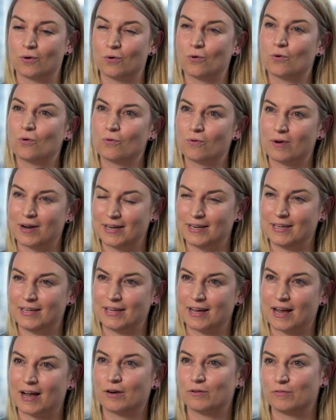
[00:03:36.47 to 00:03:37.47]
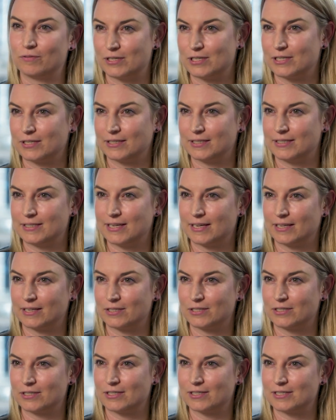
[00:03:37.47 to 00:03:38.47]
Already, artificial
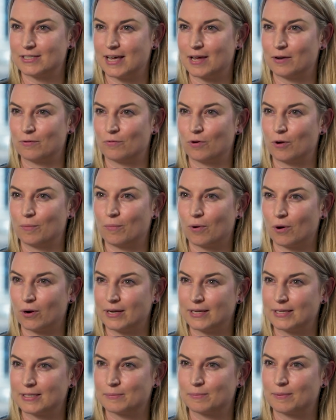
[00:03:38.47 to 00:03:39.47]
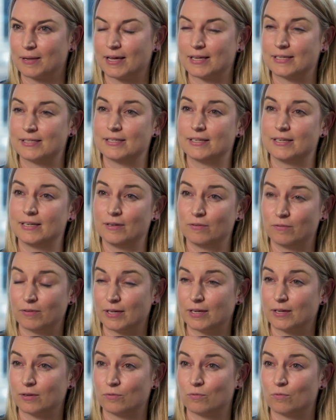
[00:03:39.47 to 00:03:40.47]
intelligence and robotics play a
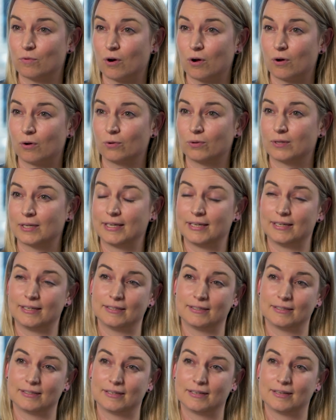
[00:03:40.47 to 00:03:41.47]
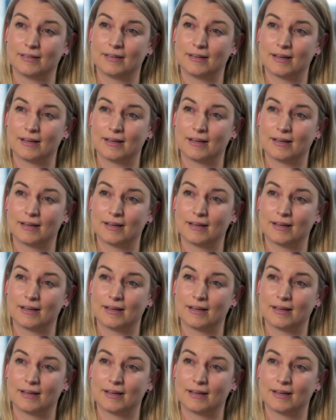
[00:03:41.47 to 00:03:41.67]
significant role in